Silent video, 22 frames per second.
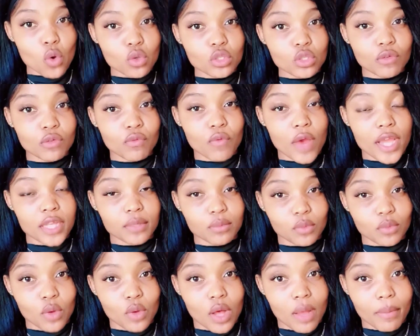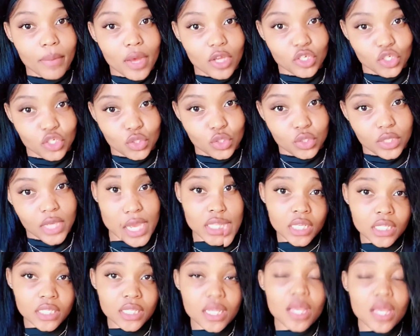to find more about you
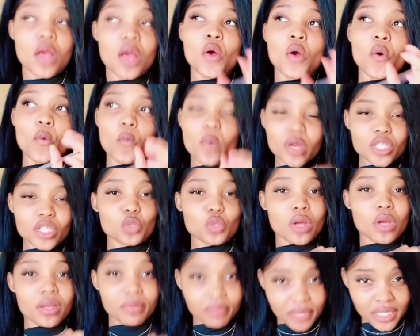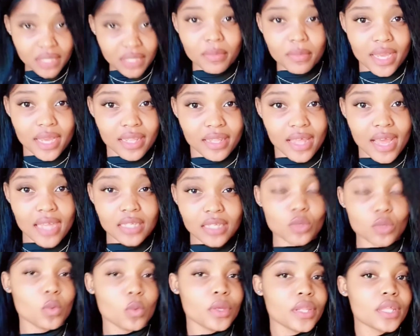guys. What do I mean by
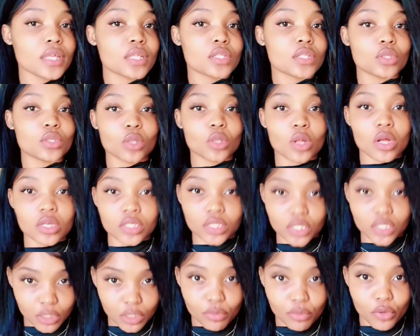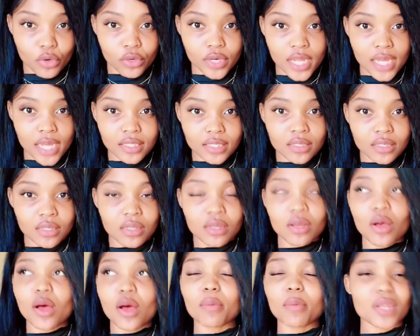that? Whether it's launching a product,
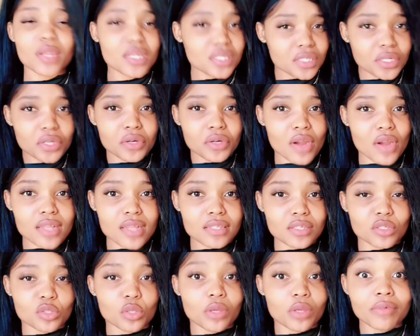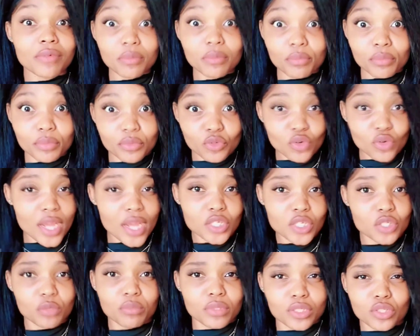managing a crisis, or even trying
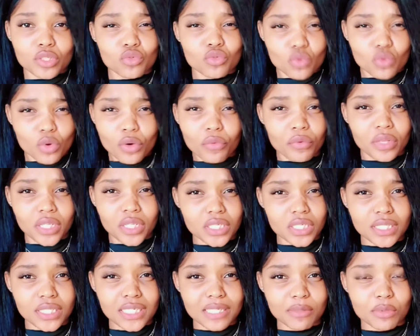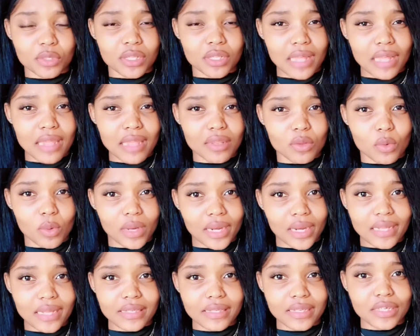to build strong relationships with other
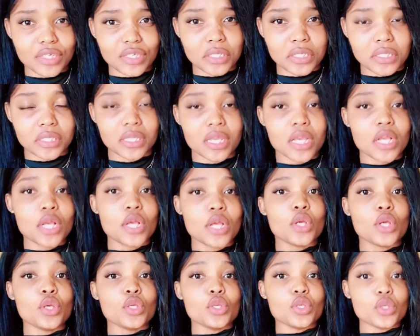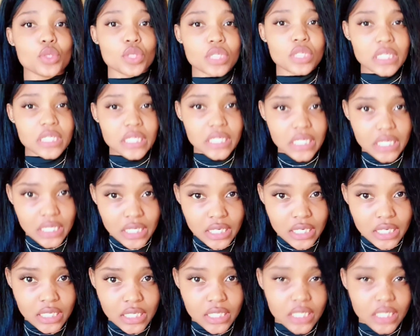organizations, you need